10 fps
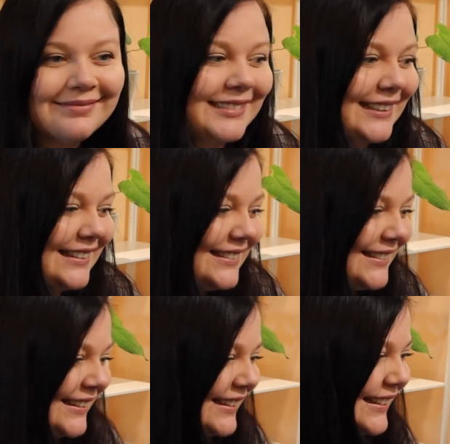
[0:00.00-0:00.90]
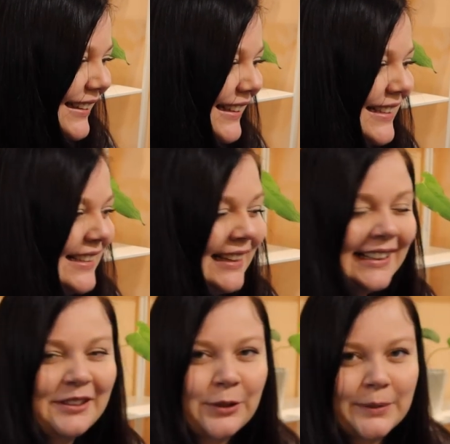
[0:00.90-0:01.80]
Like, is that
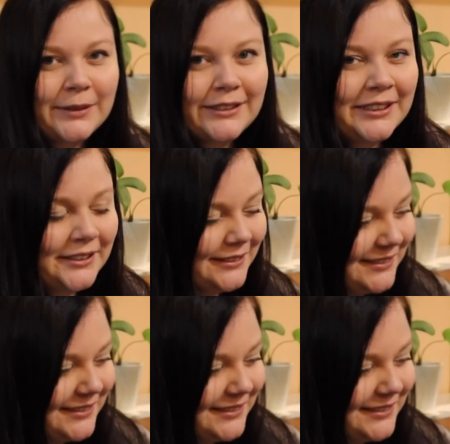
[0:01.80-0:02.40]
like normal?